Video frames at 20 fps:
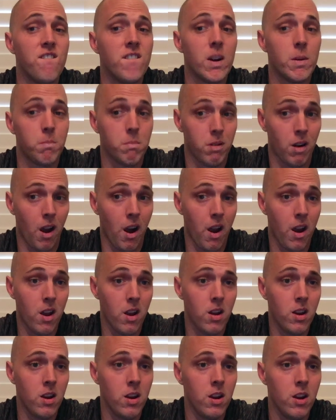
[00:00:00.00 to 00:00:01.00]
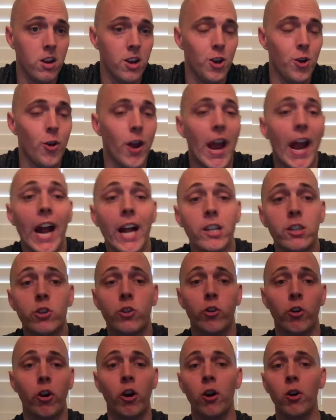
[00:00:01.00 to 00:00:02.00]
Brian, you answered
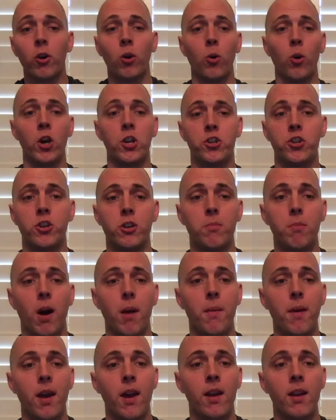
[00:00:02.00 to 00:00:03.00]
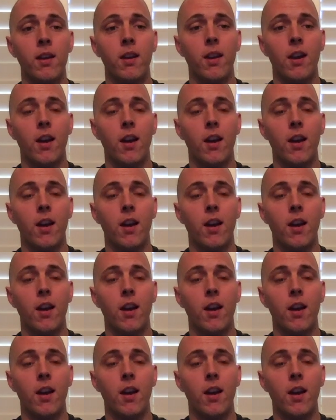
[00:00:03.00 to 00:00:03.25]
your own question, my man.